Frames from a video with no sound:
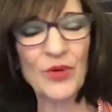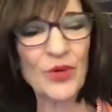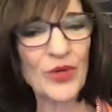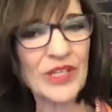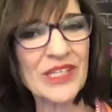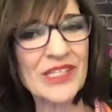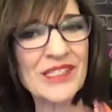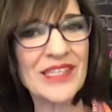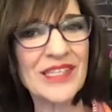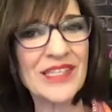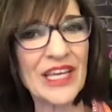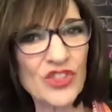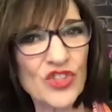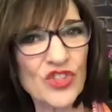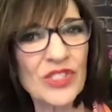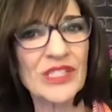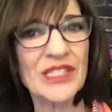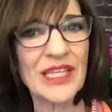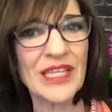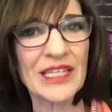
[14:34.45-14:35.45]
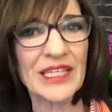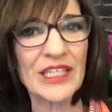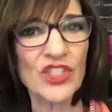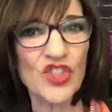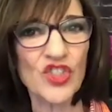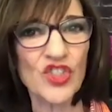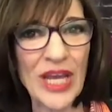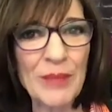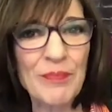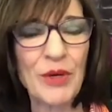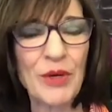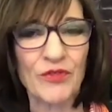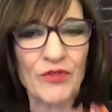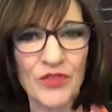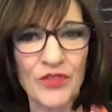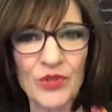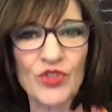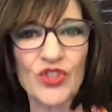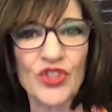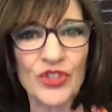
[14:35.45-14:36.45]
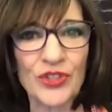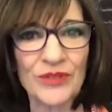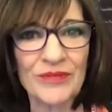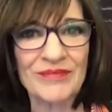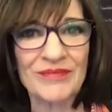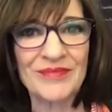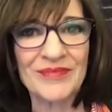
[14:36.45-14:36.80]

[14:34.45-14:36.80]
organizations that can shape our future.